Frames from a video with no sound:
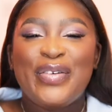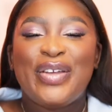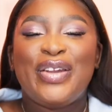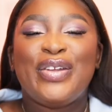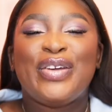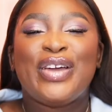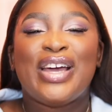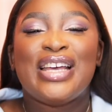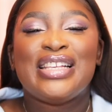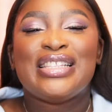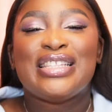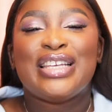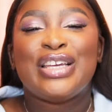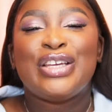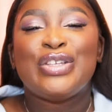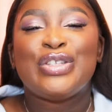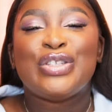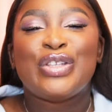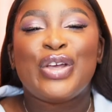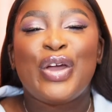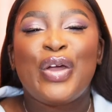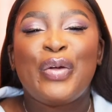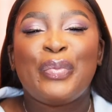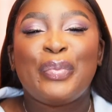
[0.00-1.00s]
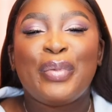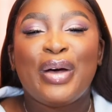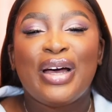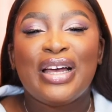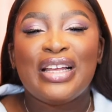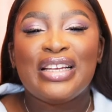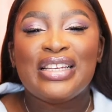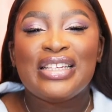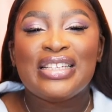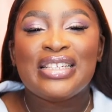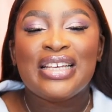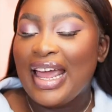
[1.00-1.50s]
Anyway guys, thank you so
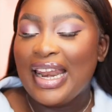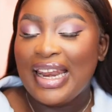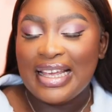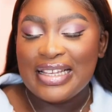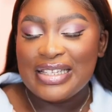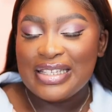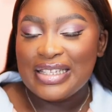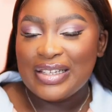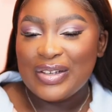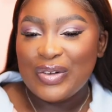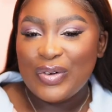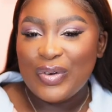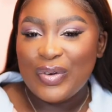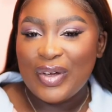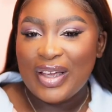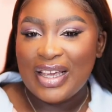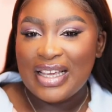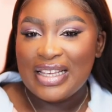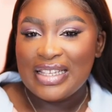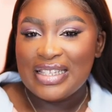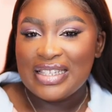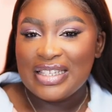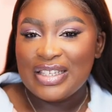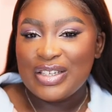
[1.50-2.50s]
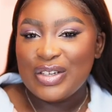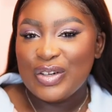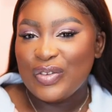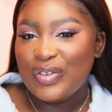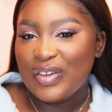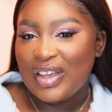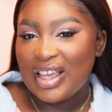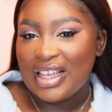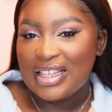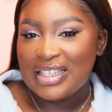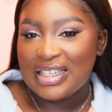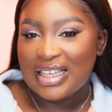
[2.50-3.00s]
much. And as always, do not
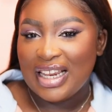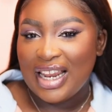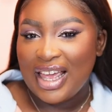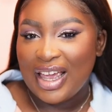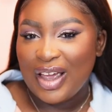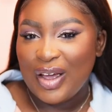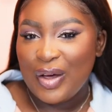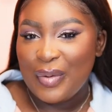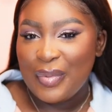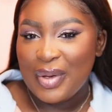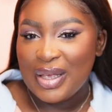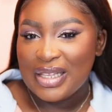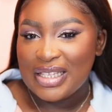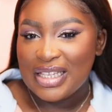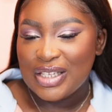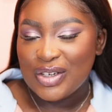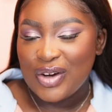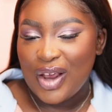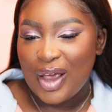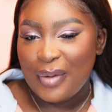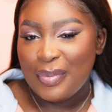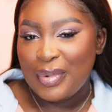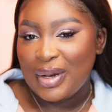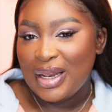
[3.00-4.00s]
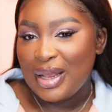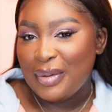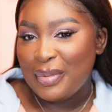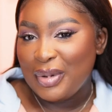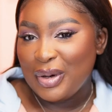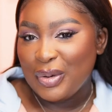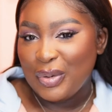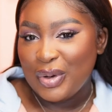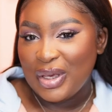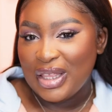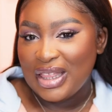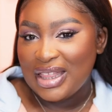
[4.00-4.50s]
forget to like, comment, and subscribe and let me
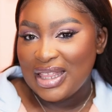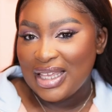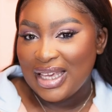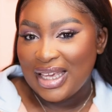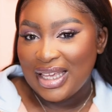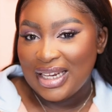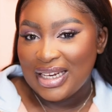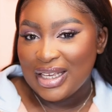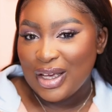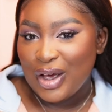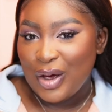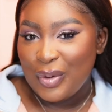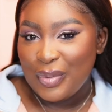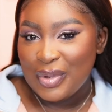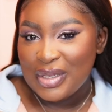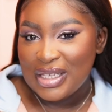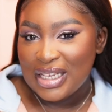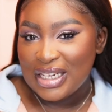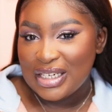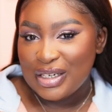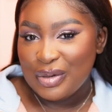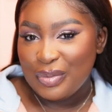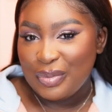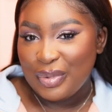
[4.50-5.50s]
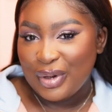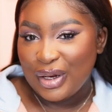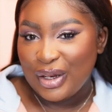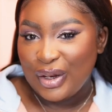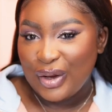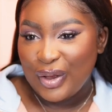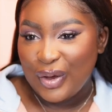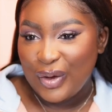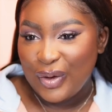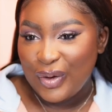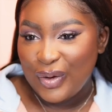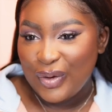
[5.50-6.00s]
know what you think in the comment section
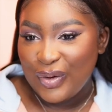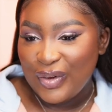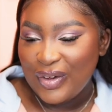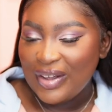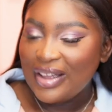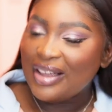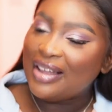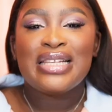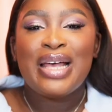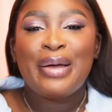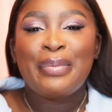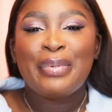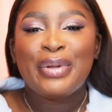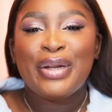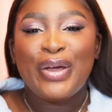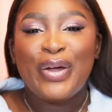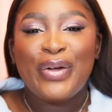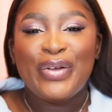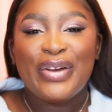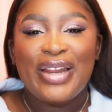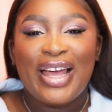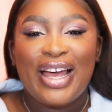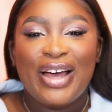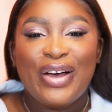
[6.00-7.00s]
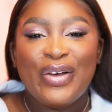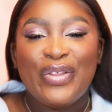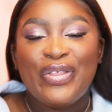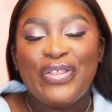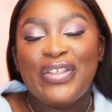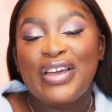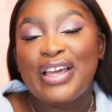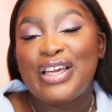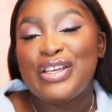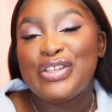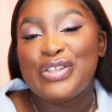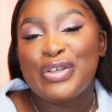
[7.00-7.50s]
below. I'm gonna go now.
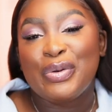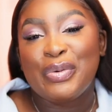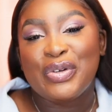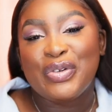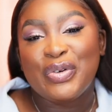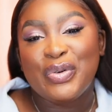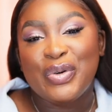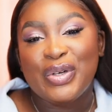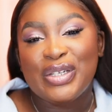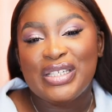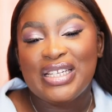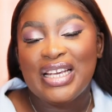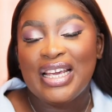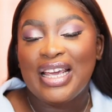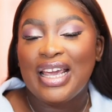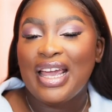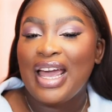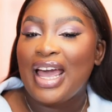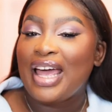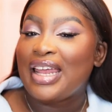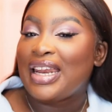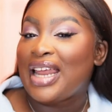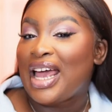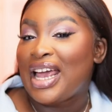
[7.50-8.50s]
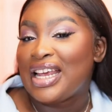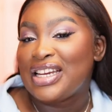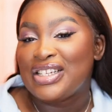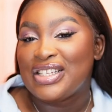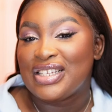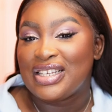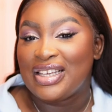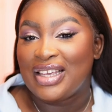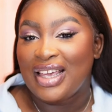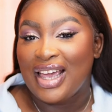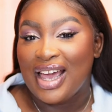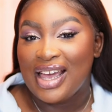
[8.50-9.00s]
Thank you so much for watching and I shall
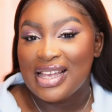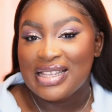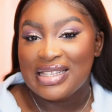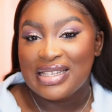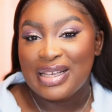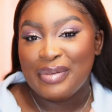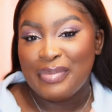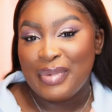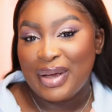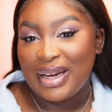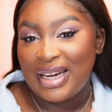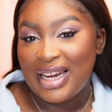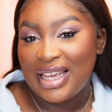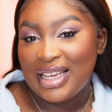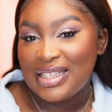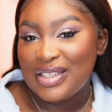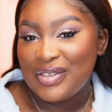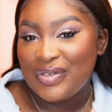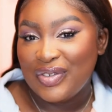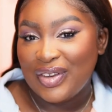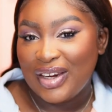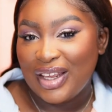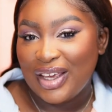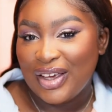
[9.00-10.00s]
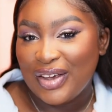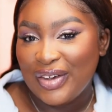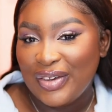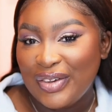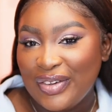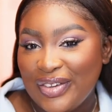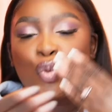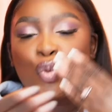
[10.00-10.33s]
see you guys in my next video.